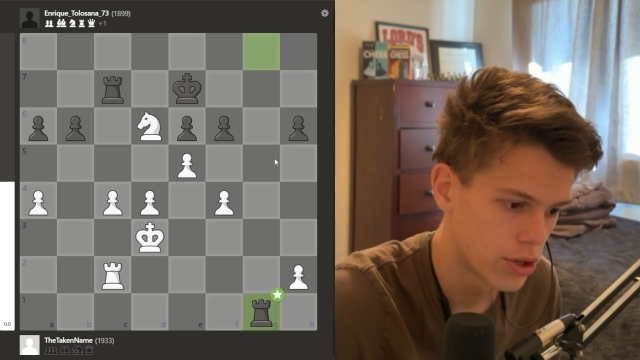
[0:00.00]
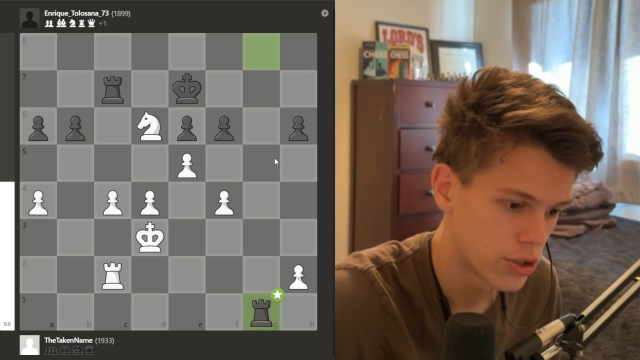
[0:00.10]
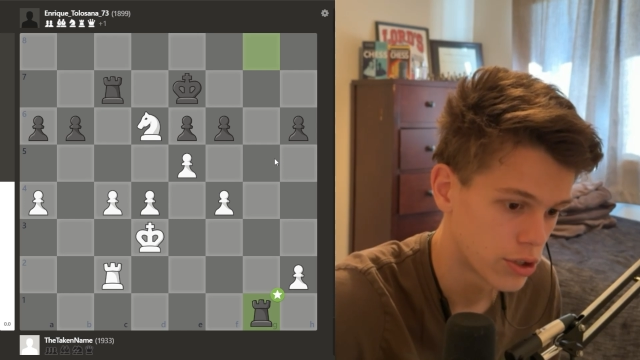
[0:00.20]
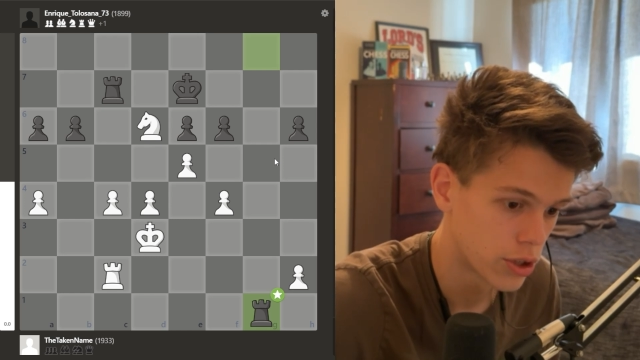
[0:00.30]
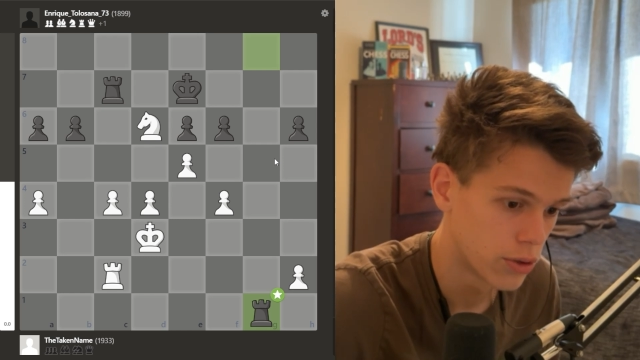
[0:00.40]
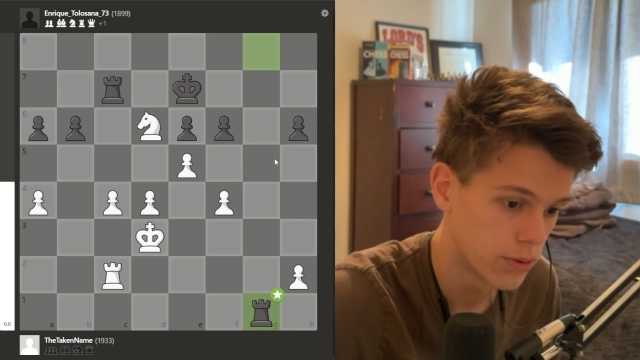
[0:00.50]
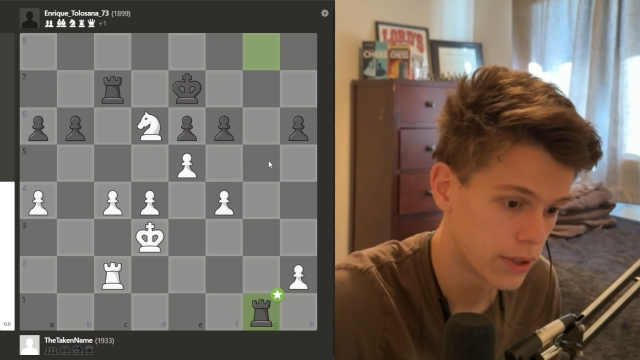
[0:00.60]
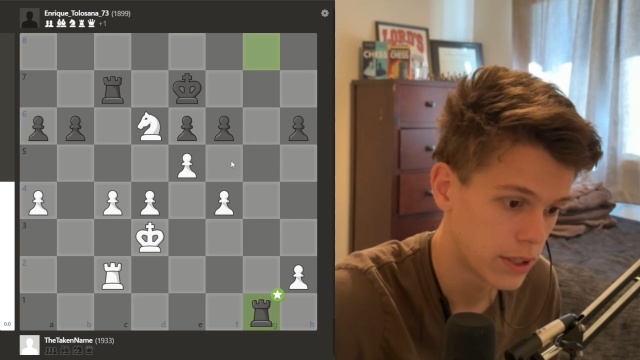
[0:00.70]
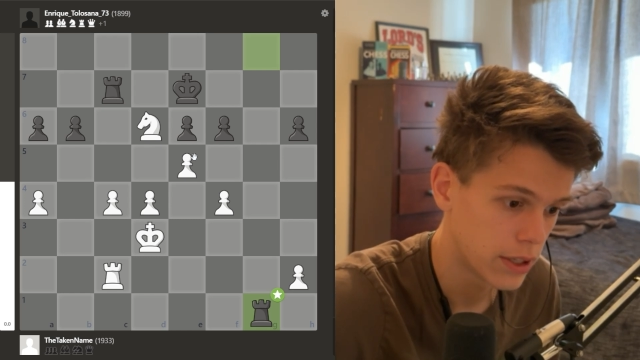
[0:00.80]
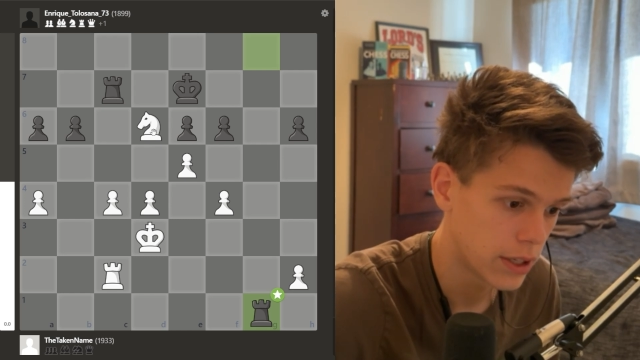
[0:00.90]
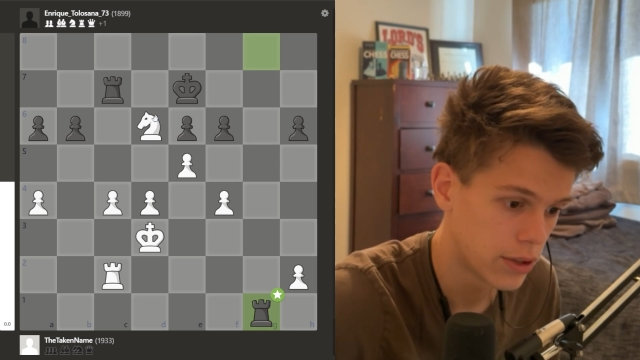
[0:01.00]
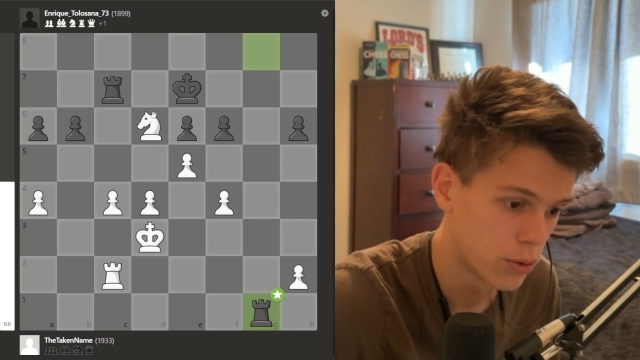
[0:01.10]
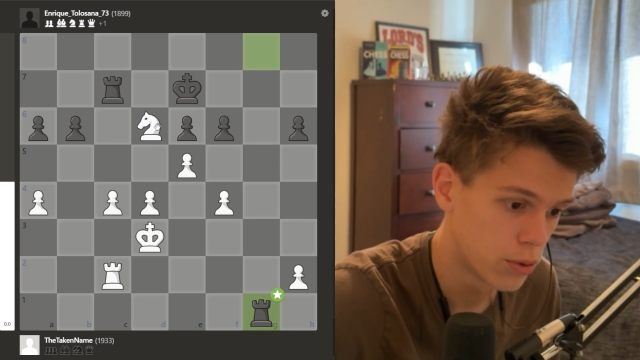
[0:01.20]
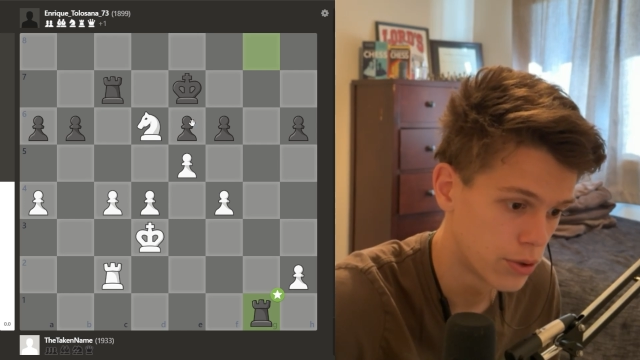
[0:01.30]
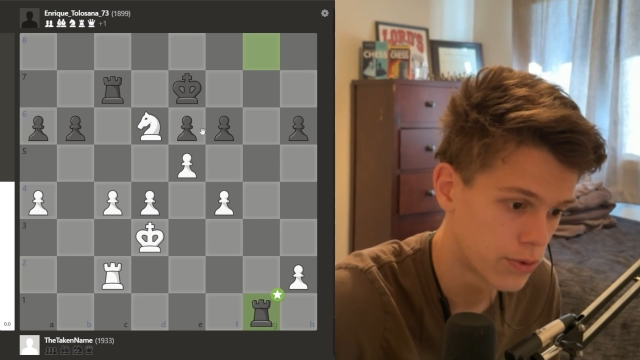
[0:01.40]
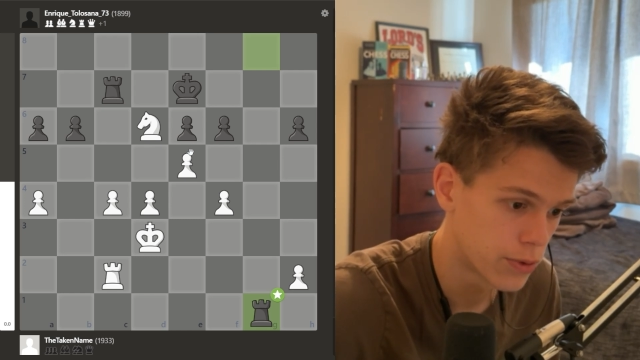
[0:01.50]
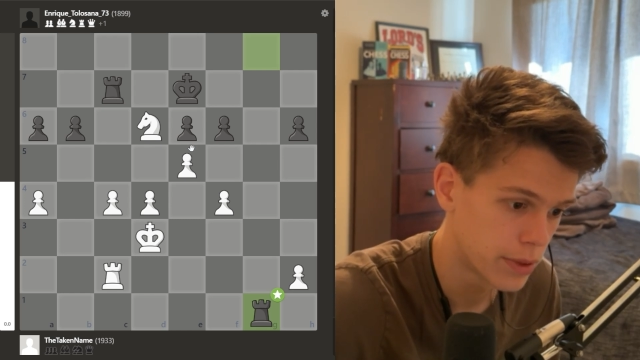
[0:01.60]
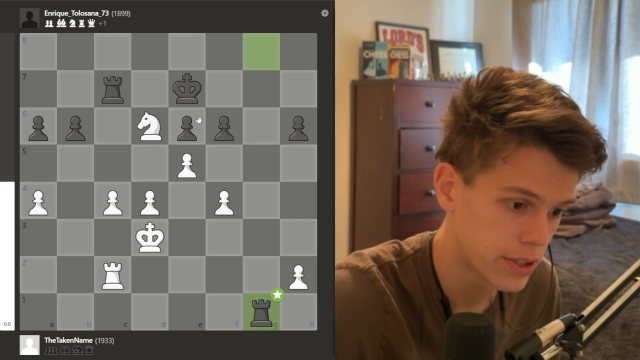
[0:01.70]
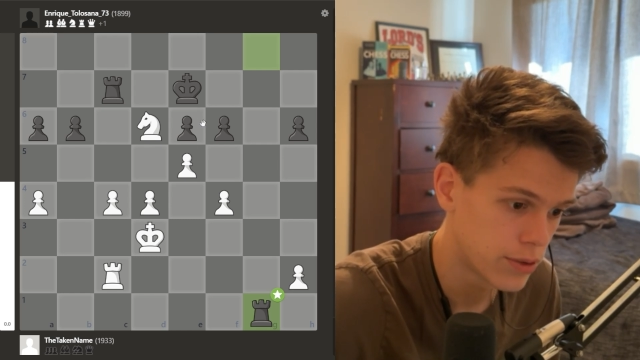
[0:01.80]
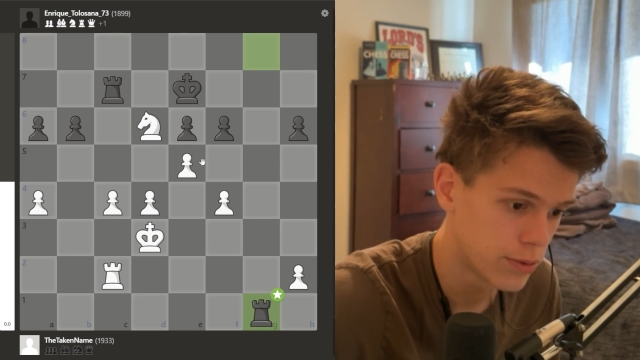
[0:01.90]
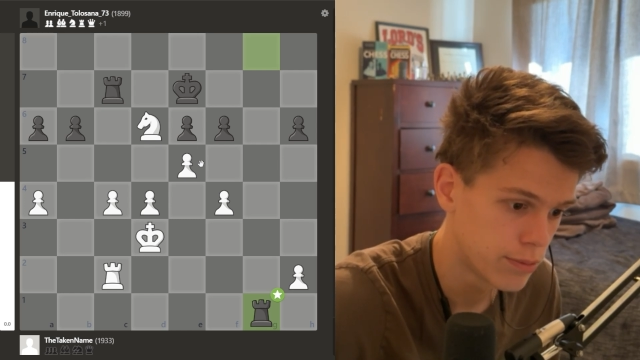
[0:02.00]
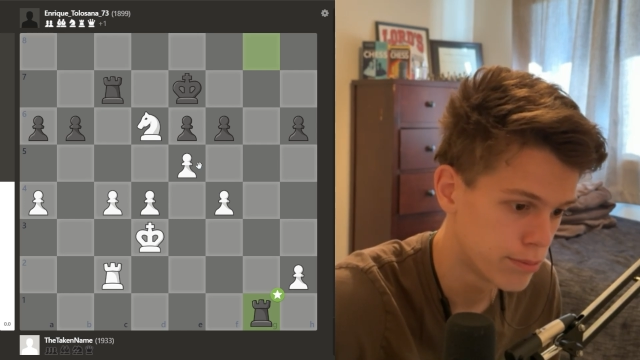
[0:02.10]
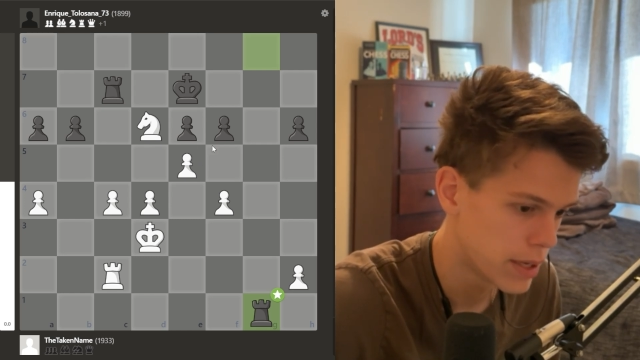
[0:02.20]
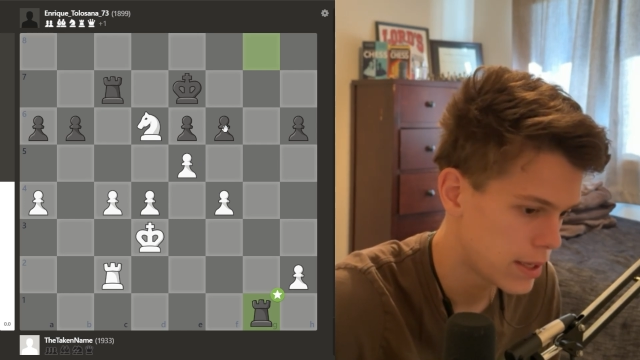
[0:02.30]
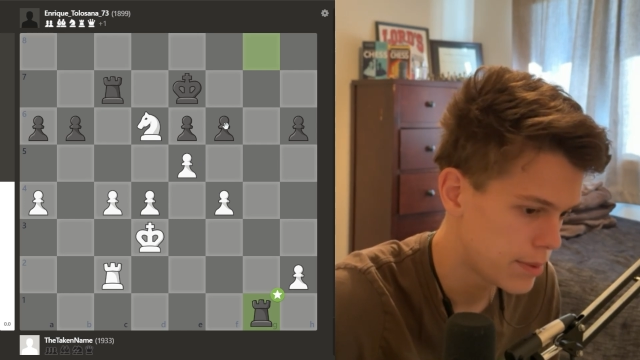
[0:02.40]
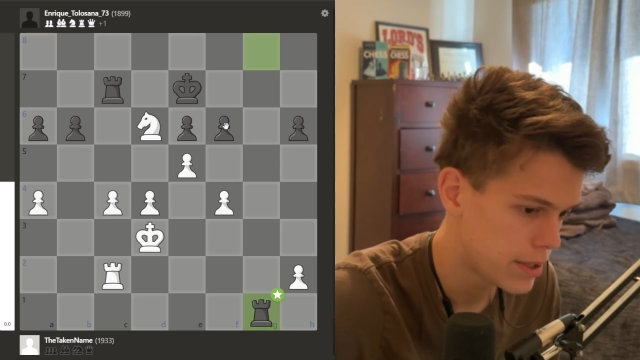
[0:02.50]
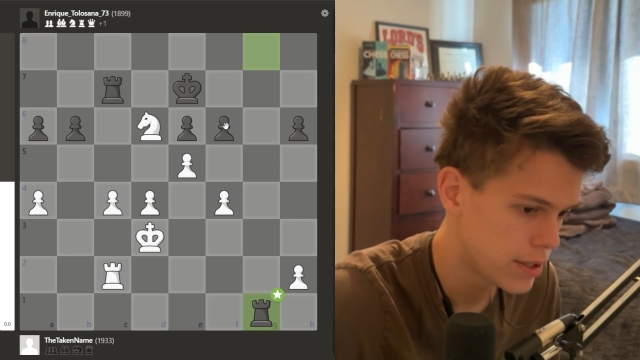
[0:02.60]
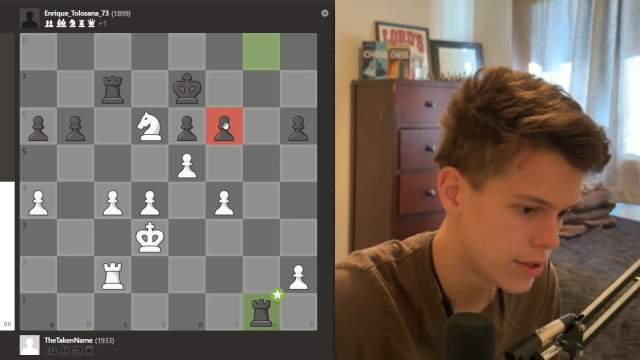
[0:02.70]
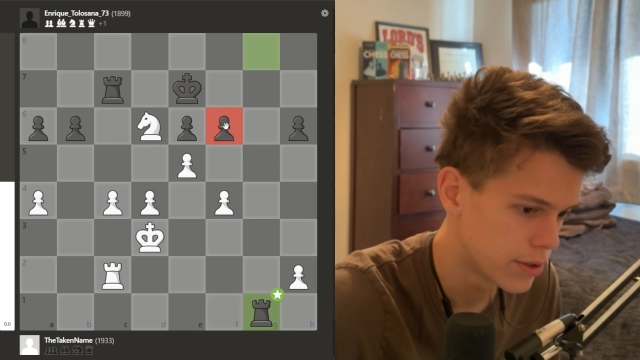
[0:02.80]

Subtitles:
So in order for me to maybe,